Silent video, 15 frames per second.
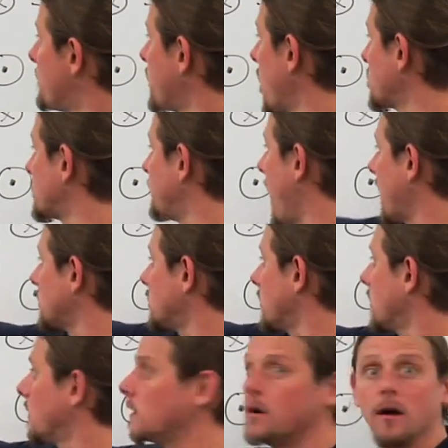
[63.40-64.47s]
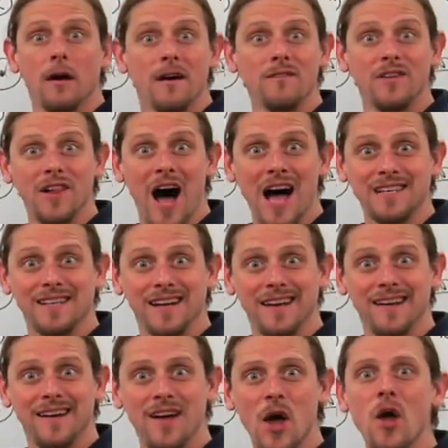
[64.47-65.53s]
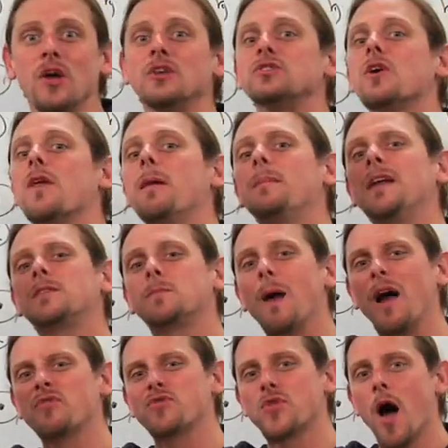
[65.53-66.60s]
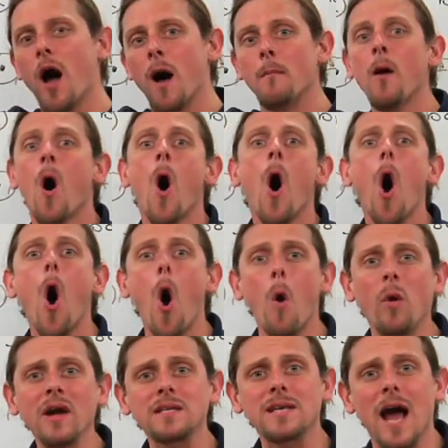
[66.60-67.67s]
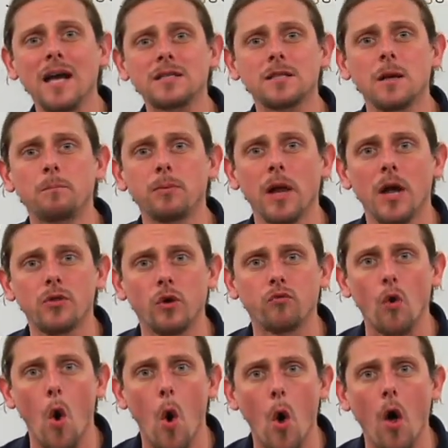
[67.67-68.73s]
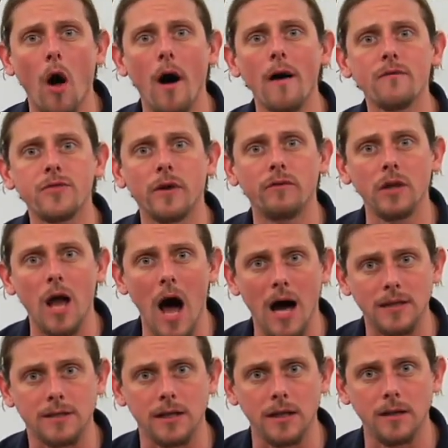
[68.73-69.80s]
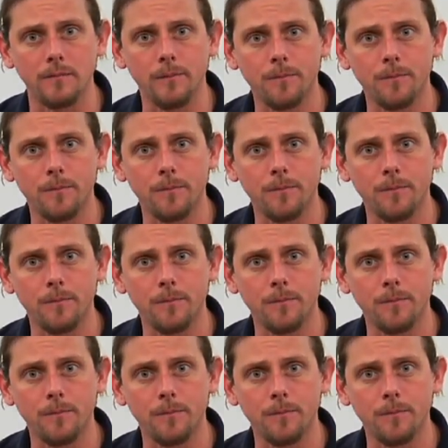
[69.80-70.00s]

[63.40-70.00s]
first vector, velocity. So that means my thumb always has to play the role of the velocity.